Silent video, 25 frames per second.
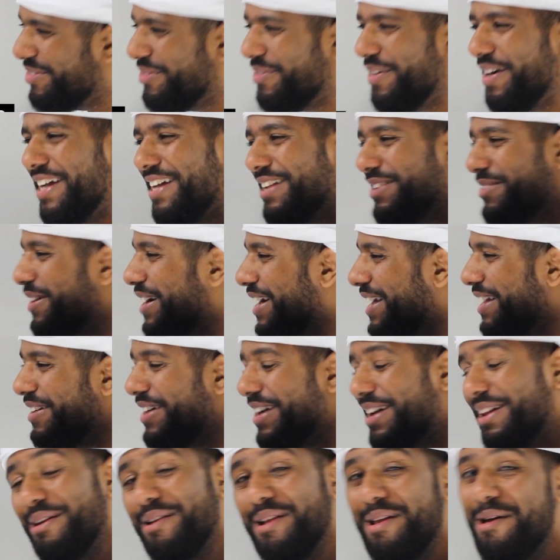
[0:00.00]
Wait,
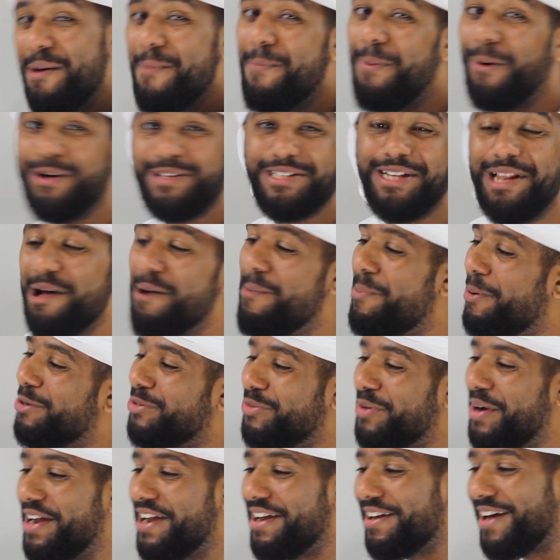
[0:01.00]
let me pause
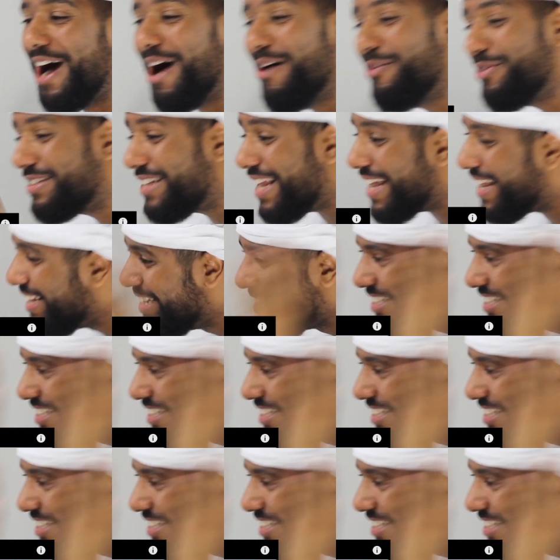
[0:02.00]
right here. I was like,